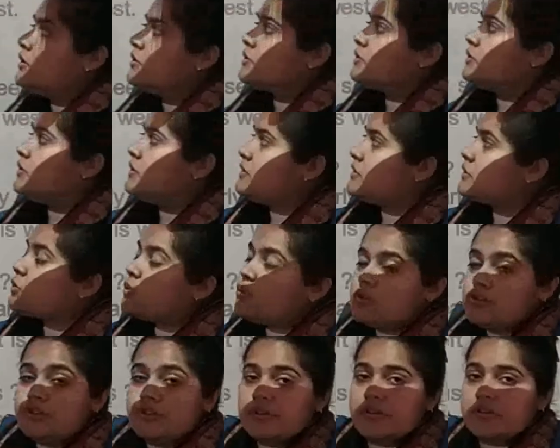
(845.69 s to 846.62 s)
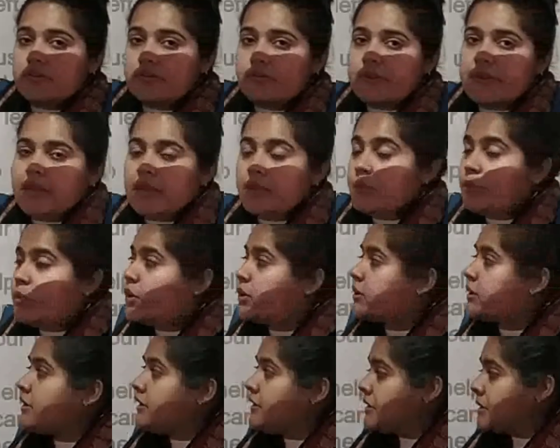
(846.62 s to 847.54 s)
So this question is very
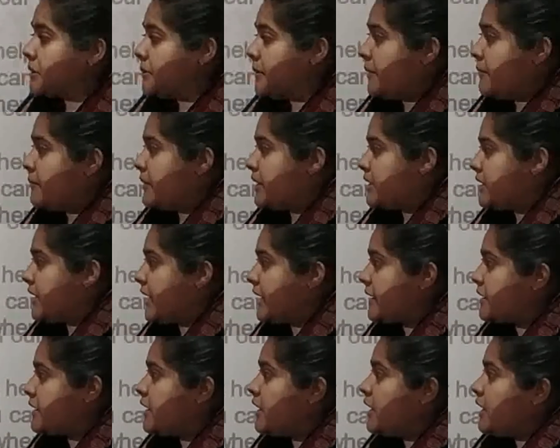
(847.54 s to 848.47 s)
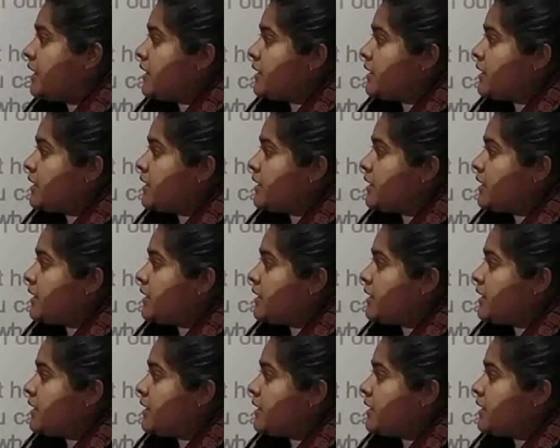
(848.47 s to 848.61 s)
important, remember that.